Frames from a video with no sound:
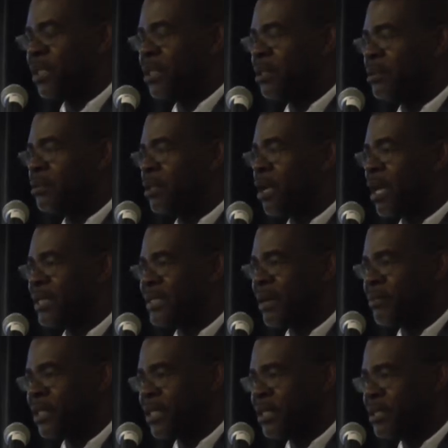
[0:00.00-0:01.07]
being
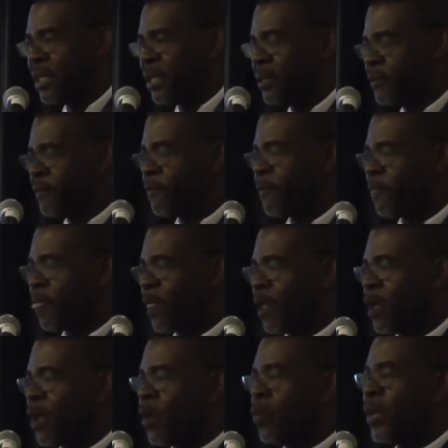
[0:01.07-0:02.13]
contaminated,
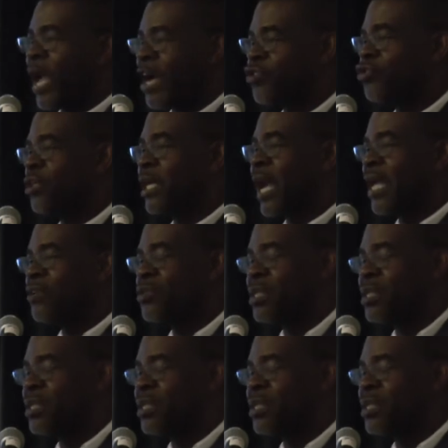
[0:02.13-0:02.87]
we actually had